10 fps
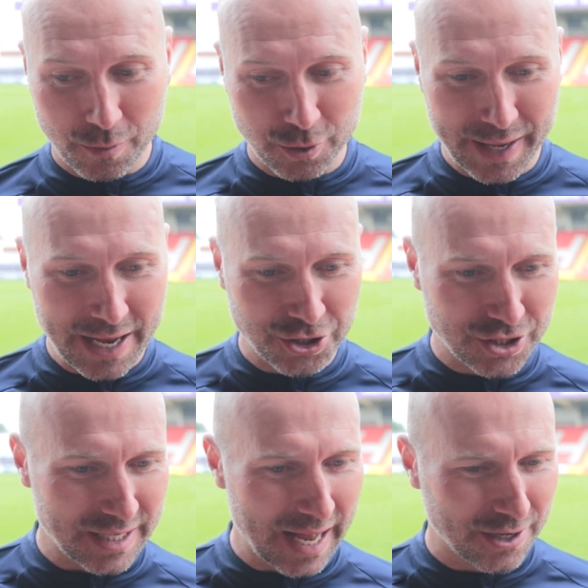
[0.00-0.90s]
I was a bit edgy
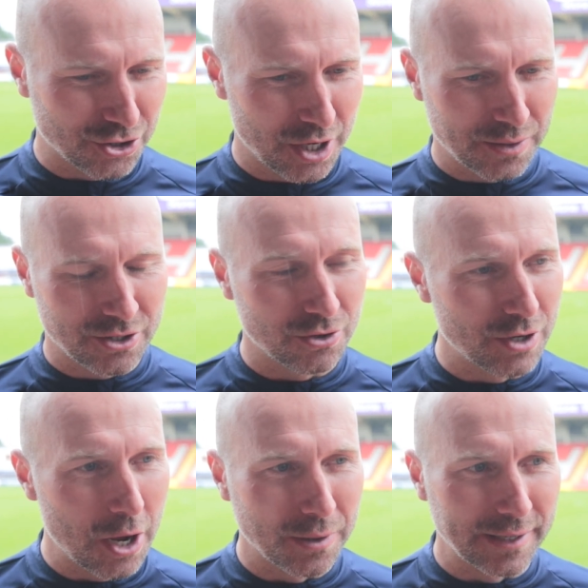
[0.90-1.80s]
today because you're going into the
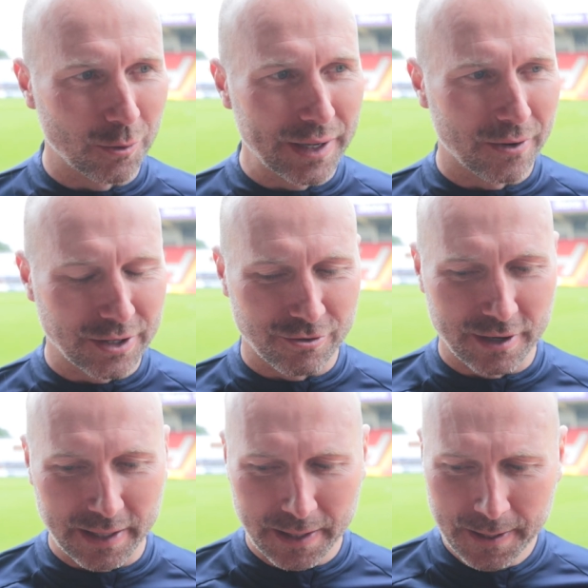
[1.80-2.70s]
unknown a little bit, aren't you,
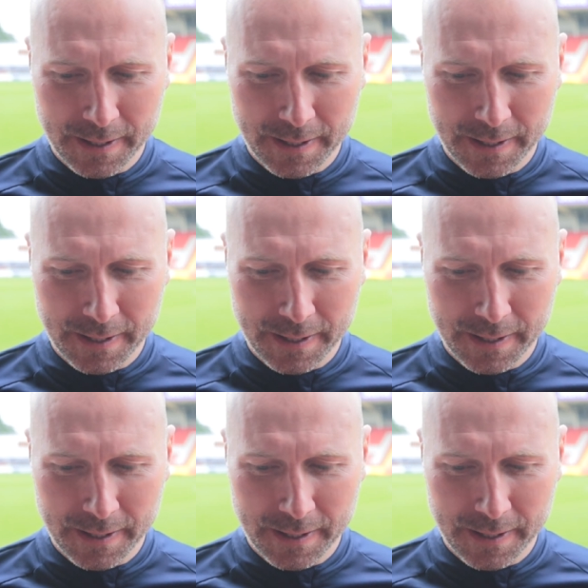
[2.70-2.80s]
really?